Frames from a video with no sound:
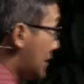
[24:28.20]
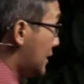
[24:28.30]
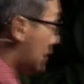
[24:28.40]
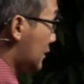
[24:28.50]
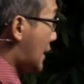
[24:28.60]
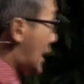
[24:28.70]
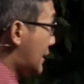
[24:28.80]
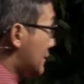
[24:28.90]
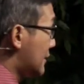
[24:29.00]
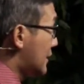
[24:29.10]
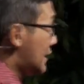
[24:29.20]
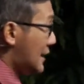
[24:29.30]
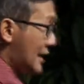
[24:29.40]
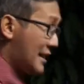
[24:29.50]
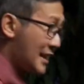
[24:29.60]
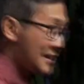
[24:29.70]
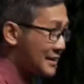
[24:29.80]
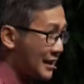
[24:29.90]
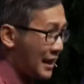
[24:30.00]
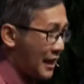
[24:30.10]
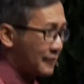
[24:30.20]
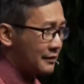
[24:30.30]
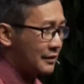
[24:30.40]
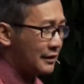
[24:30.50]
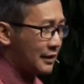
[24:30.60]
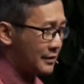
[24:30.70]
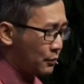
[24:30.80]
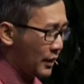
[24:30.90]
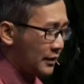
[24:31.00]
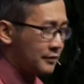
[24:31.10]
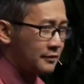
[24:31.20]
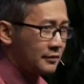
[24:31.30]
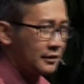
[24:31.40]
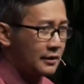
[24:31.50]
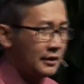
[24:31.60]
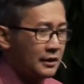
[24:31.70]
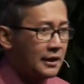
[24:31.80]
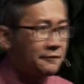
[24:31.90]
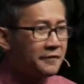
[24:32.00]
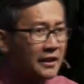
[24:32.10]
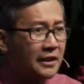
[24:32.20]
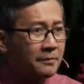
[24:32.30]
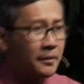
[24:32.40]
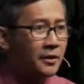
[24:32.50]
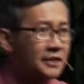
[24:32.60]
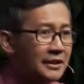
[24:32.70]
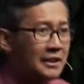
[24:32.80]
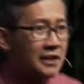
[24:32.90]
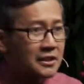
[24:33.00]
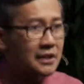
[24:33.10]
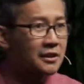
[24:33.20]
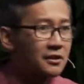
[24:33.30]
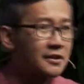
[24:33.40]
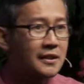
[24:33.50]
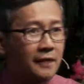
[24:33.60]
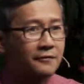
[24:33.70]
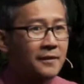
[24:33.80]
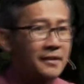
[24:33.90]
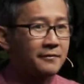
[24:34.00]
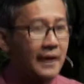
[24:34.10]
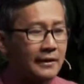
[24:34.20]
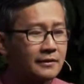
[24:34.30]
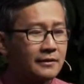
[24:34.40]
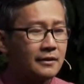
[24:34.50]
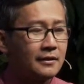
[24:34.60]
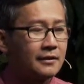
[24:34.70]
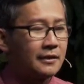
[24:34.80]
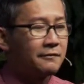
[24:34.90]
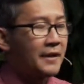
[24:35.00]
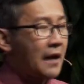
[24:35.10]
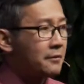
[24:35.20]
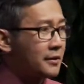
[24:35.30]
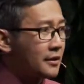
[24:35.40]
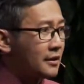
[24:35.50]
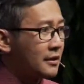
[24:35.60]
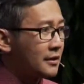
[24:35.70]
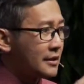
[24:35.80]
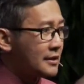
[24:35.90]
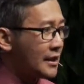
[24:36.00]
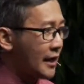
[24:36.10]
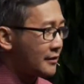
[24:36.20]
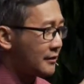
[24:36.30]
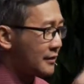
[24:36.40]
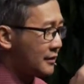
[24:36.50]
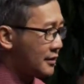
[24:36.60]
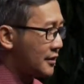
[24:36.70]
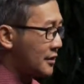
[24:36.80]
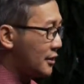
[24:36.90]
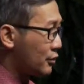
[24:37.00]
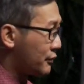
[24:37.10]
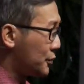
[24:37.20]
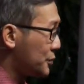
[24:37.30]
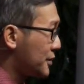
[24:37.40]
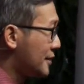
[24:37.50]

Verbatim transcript: you'll die. And this is the thing as well. If you keep on detaching yourself from the vine, the flower does not turn into fruit.